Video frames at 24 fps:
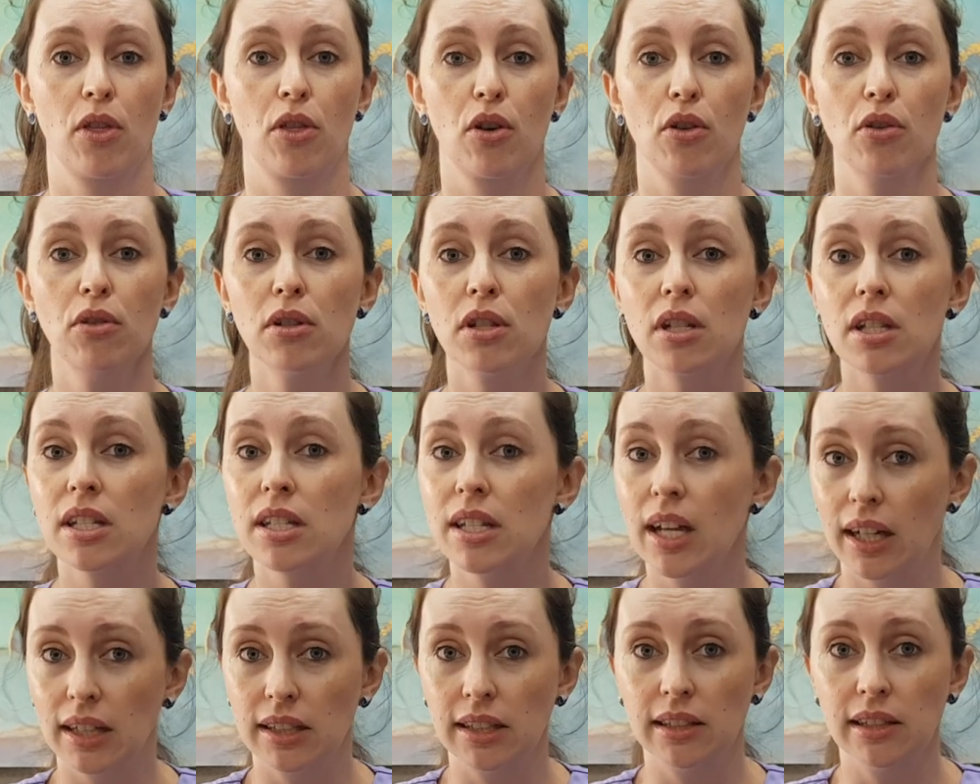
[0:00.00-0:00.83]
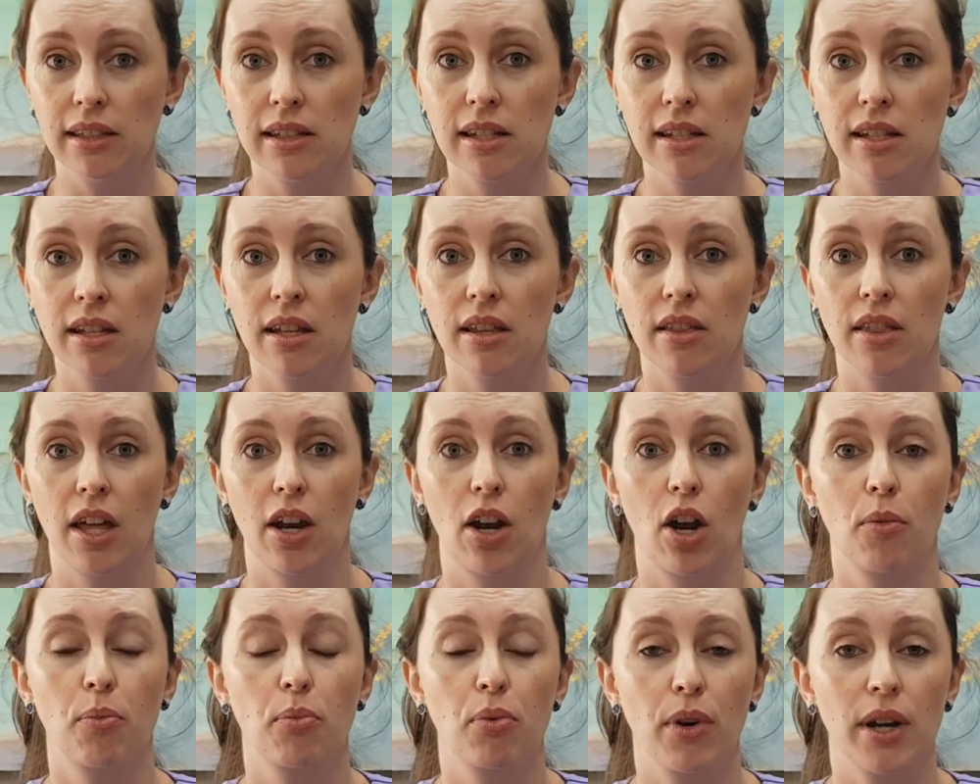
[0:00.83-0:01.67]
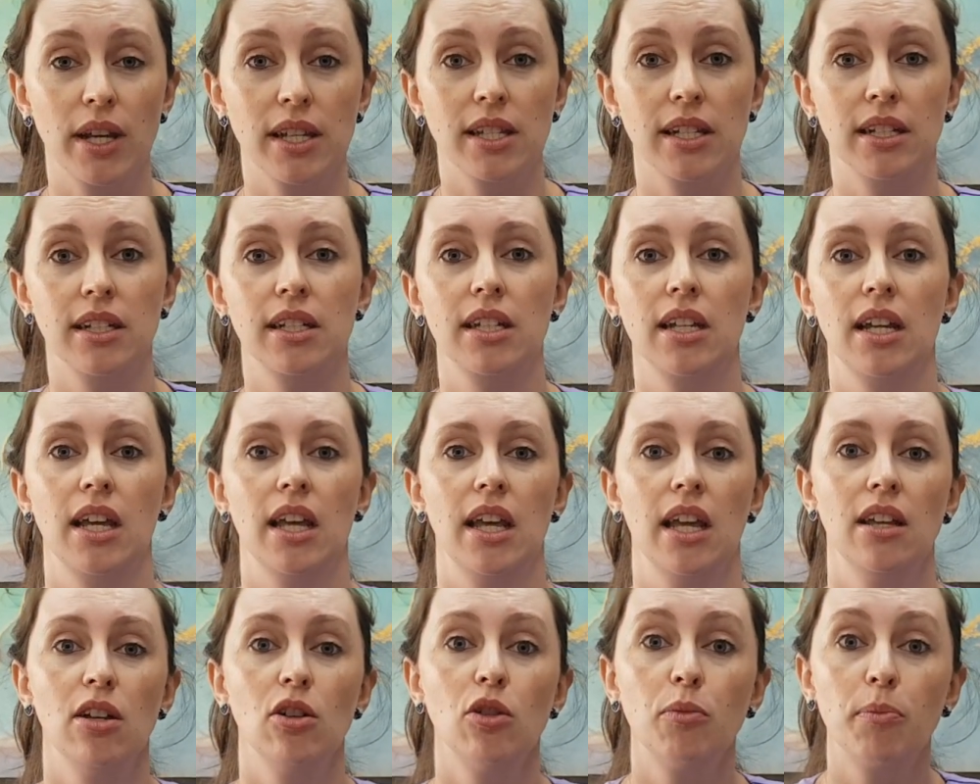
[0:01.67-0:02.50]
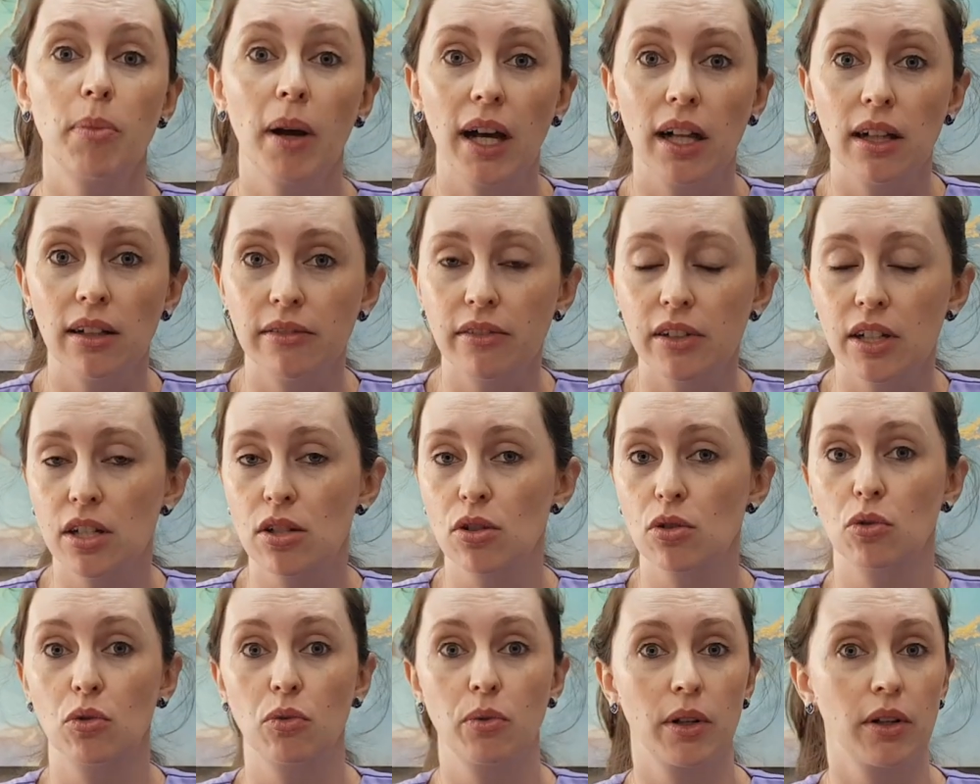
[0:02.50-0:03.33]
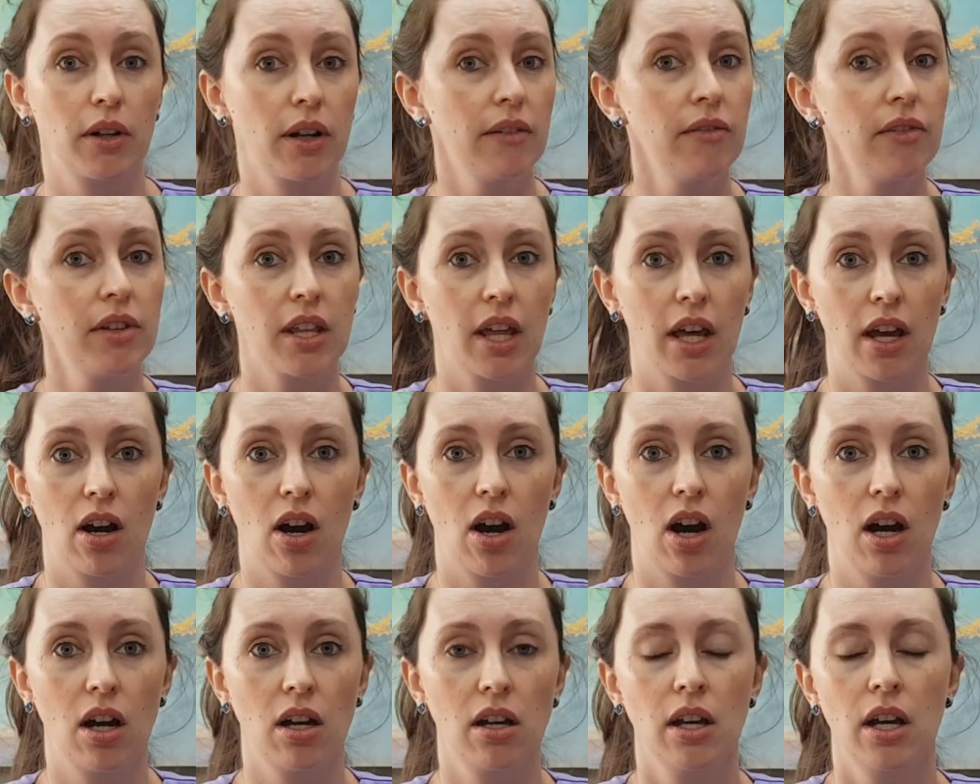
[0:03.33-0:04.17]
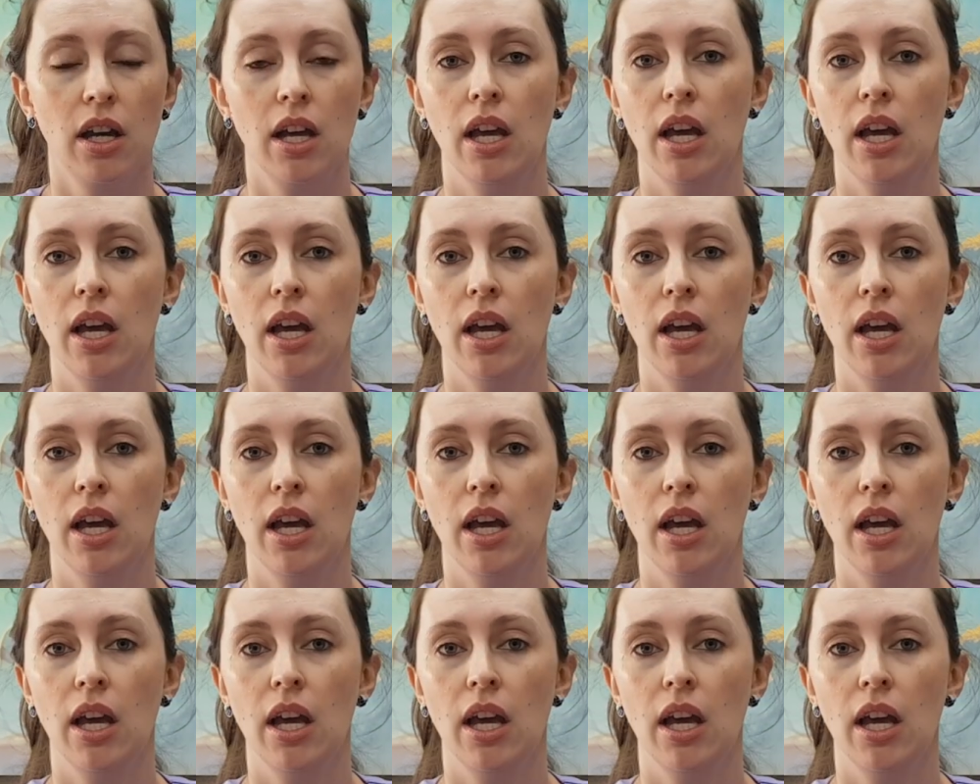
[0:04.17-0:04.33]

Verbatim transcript: those cells that are present in your pelvis or wherever they are,